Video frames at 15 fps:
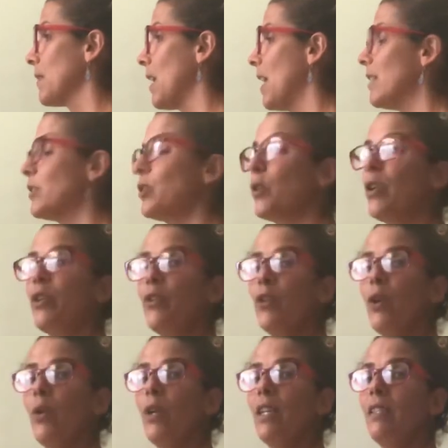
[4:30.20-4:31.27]
And so you'll
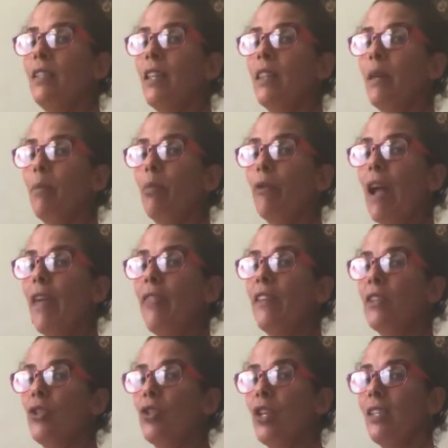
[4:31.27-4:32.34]
notice that the breath
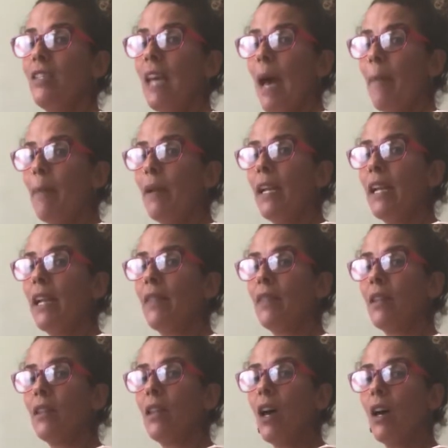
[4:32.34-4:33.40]
is just happening in
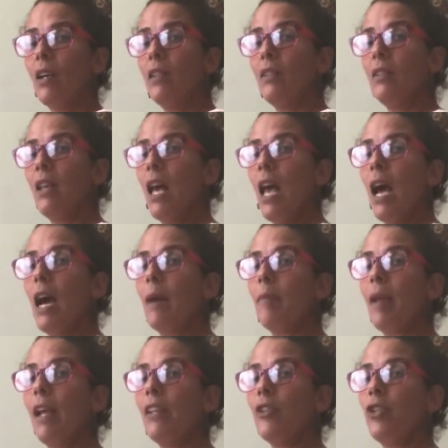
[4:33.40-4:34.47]
the lungs. I'm
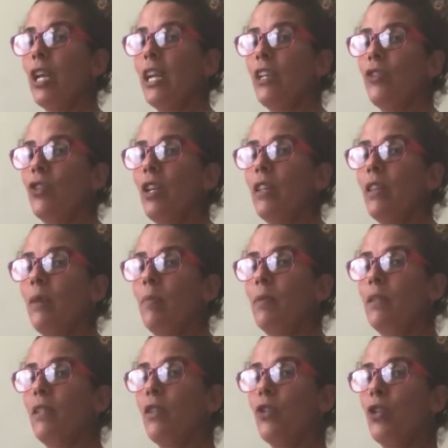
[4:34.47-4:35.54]
not changing the
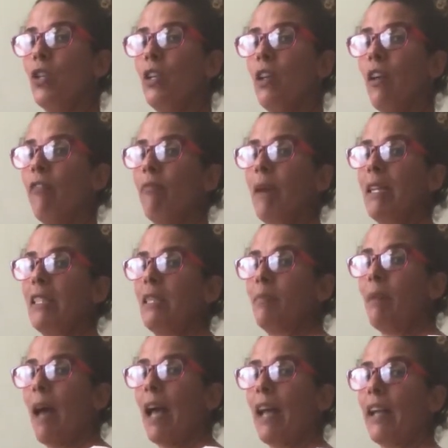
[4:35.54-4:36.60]
position of my
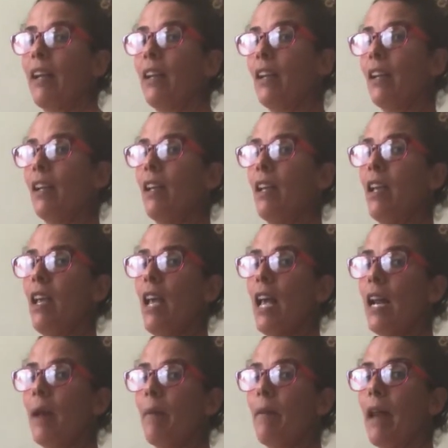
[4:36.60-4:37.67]
spine.
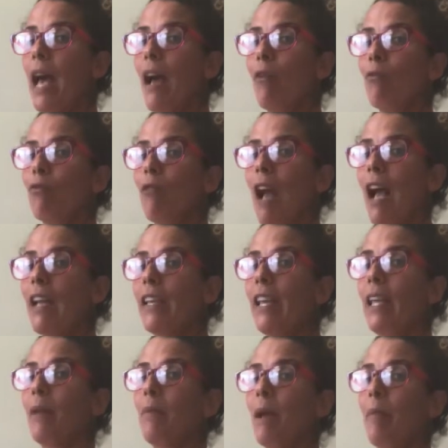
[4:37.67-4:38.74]
And I'm not
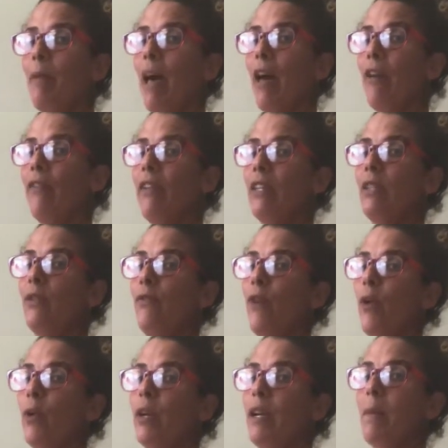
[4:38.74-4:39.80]
rocking my pelvis
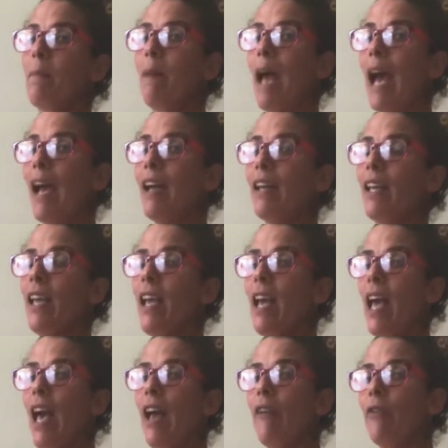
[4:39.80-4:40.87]
forward and back.
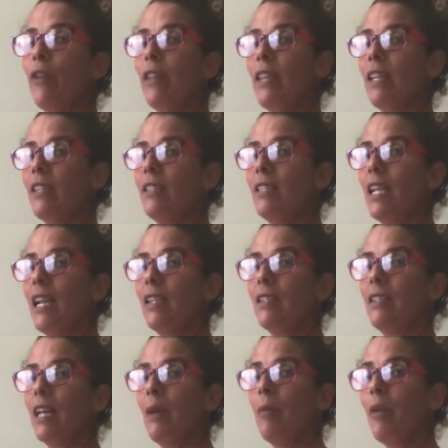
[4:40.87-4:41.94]
Everything's staying
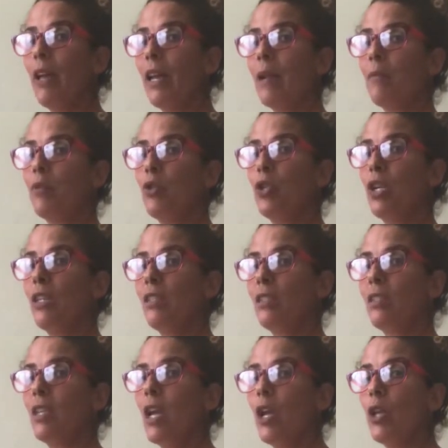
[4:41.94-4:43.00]
stable, and I'm
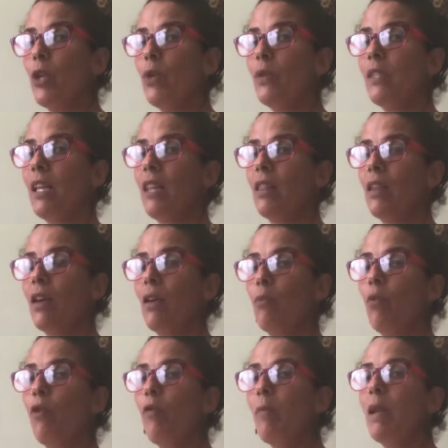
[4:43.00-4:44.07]
just using the
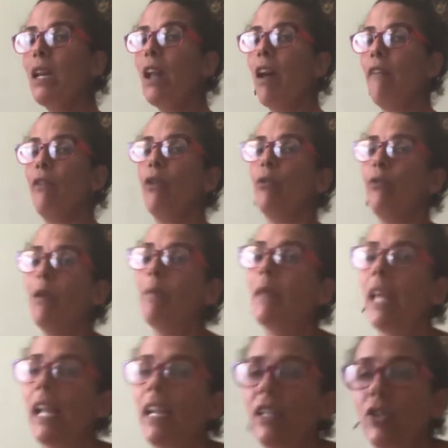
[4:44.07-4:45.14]
movement of the rib
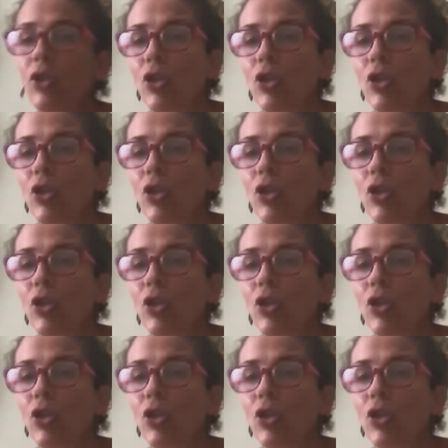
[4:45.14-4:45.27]
cage.